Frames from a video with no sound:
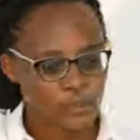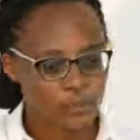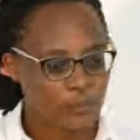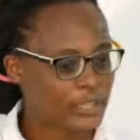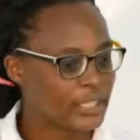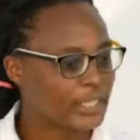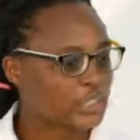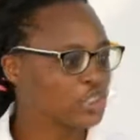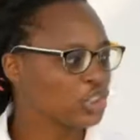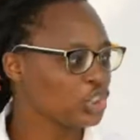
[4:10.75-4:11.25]

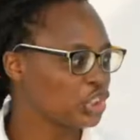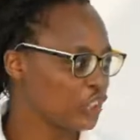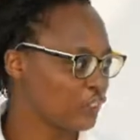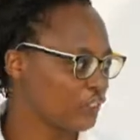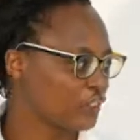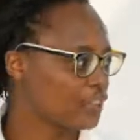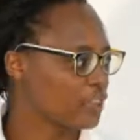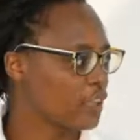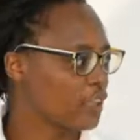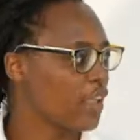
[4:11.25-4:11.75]
really
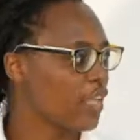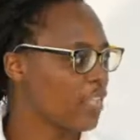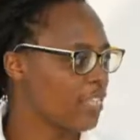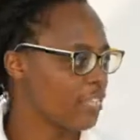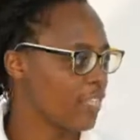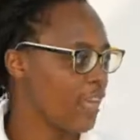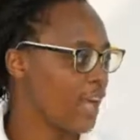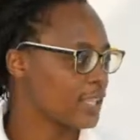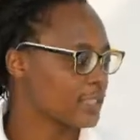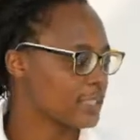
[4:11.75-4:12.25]
shift
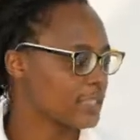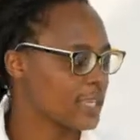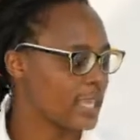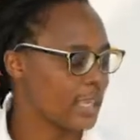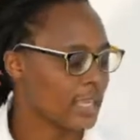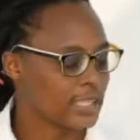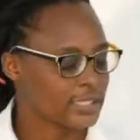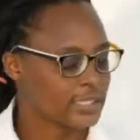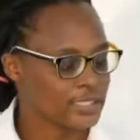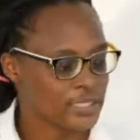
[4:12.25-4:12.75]
that
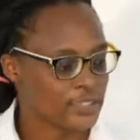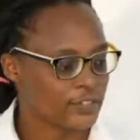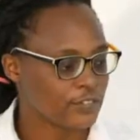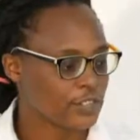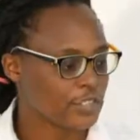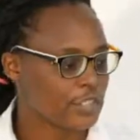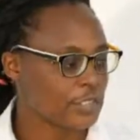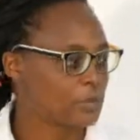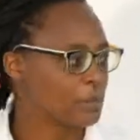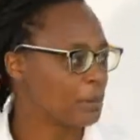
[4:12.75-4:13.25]

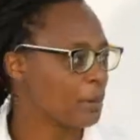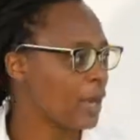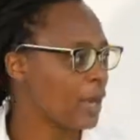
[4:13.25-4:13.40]
negativity